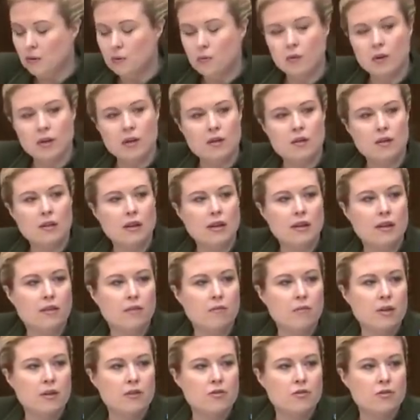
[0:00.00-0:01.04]
Will
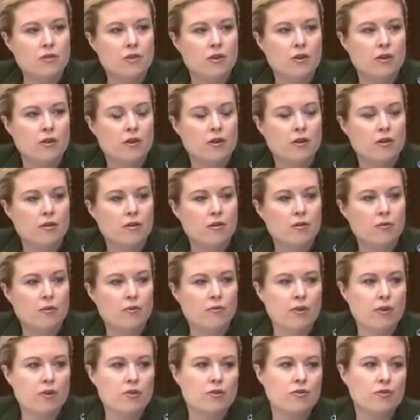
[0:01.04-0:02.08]
the minister
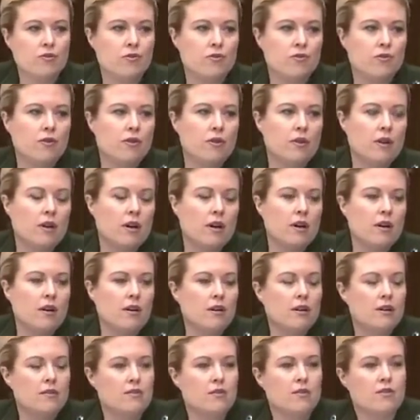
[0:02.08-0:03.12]
reverse
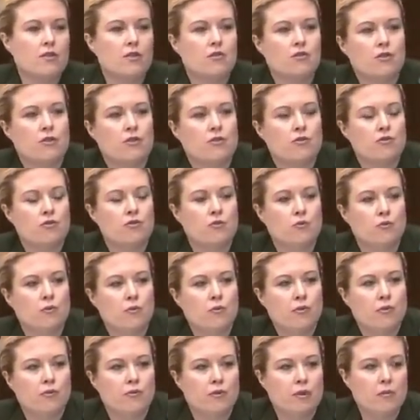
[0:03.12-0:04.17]
his decision to
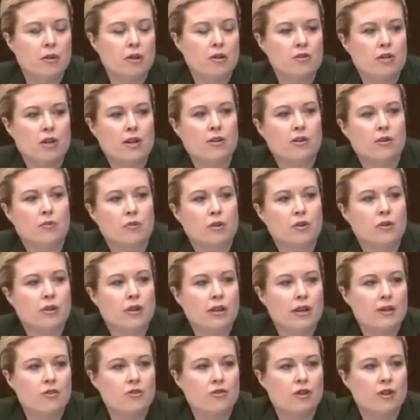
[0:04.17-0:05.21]
remove female genital
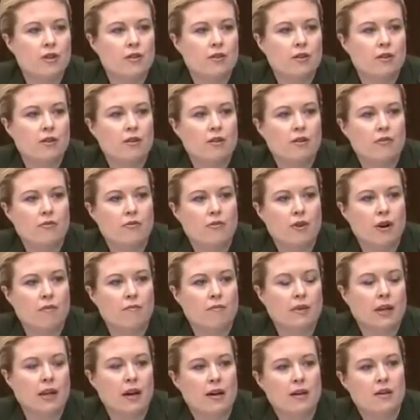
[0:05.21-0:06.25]
mutilation
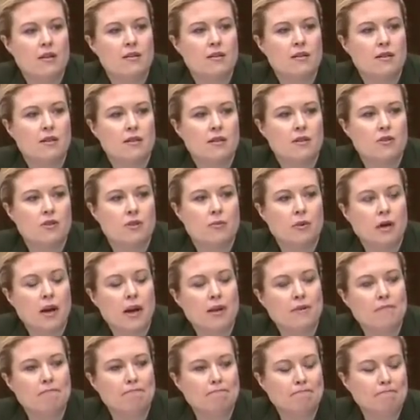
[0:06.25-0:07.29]
from Canada's citizenship
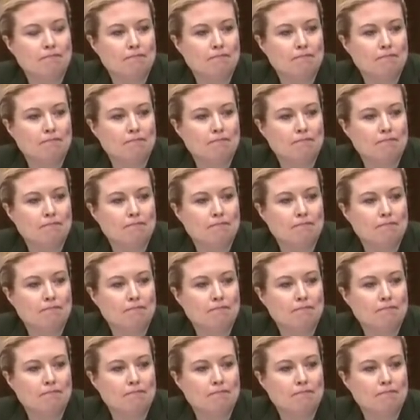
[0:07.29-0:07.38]
guide?